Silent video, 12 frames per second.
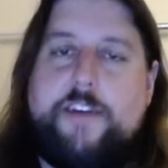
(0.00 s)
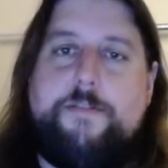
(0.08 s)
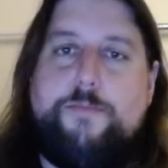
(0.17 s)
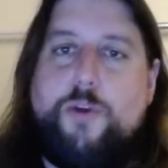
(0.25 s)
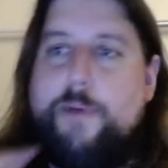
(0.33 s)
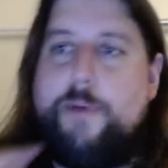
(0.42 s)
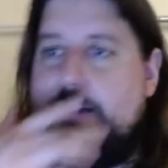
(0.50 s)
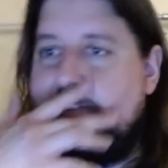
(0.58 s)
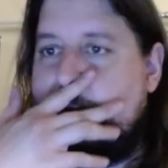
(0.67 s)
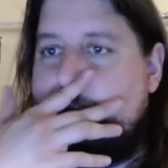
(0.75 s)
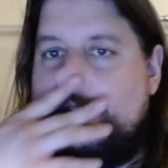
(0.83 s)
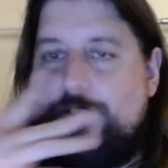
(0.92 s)
more
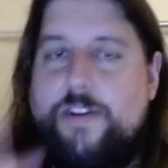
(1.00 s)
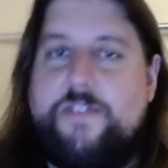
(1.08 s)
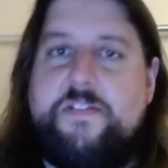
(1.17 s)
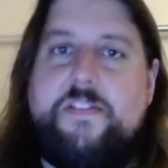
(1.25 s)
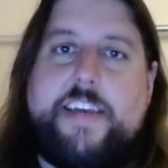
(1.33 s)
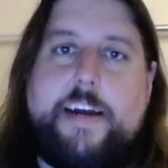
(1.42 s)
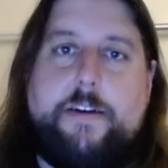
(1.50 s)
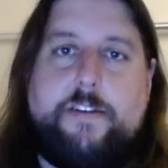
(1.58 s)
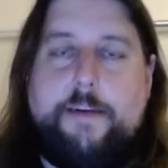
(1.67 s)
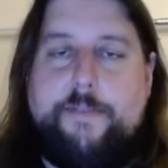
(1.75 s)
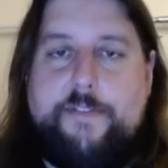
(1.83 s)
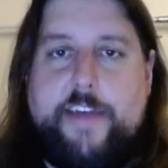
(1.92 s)
positive results in the
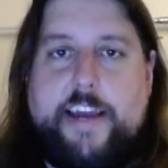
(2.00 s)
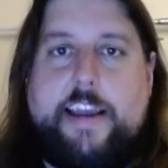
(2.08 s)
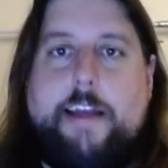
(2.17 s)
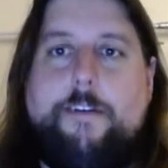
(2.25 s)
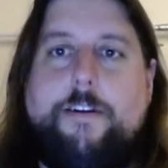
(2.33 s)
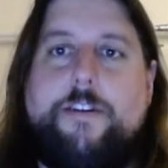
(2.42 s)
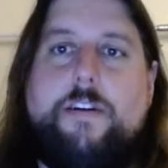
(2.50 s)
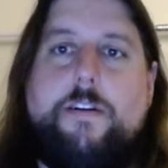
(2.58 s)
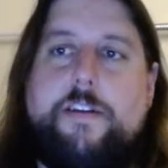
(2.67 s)
outcome of that character